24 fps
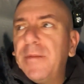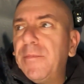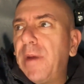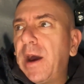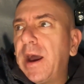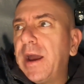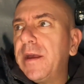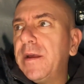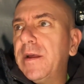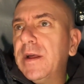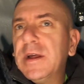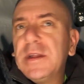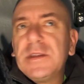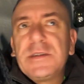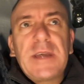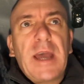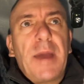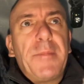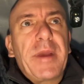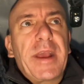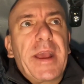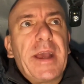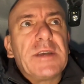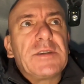And by the
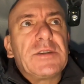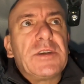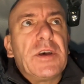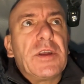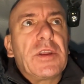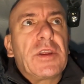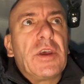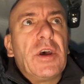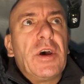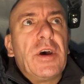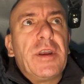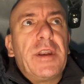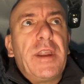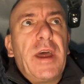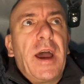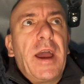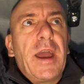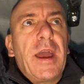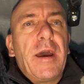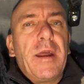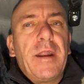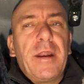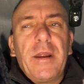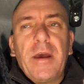time it gets to the third
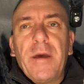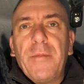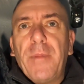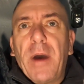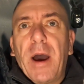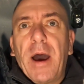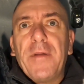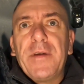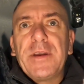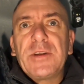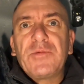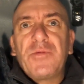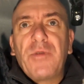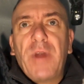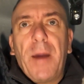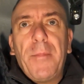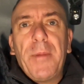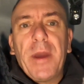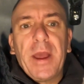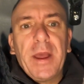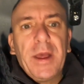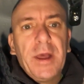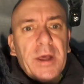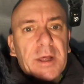night and about this
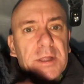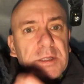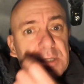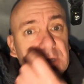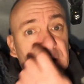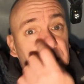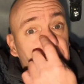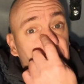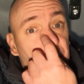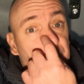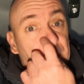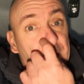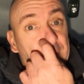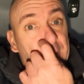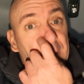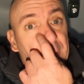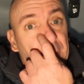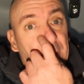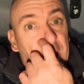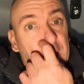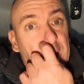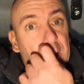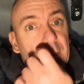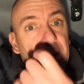Rabbit turning up and having a
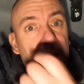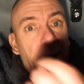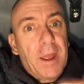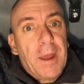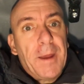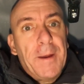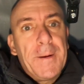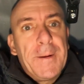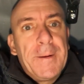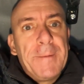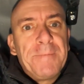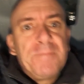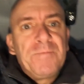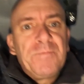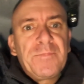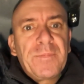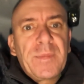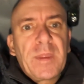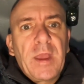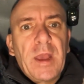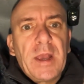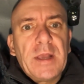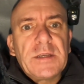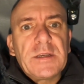pint of beer,
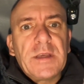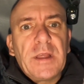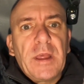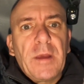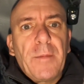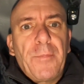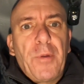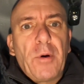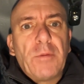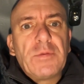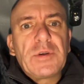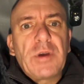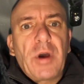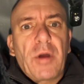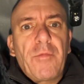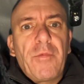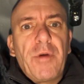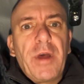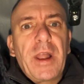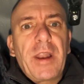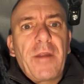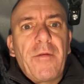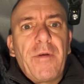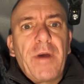your pub's got
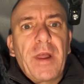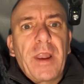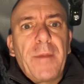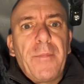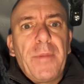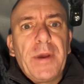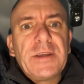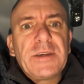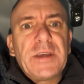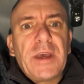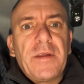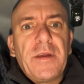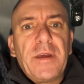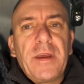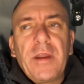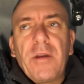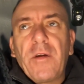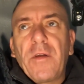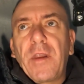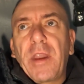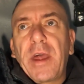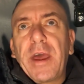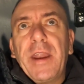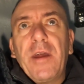really, really busy. You
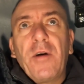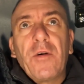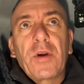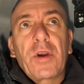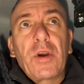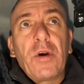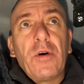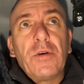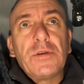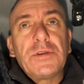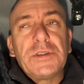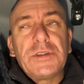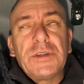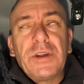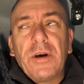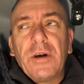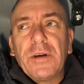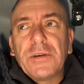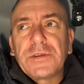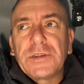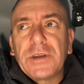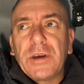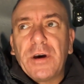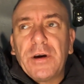know, they're laying on coaches and
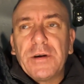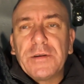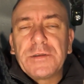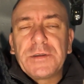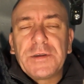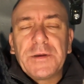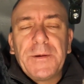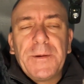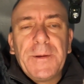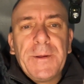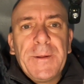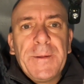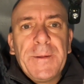all sorts.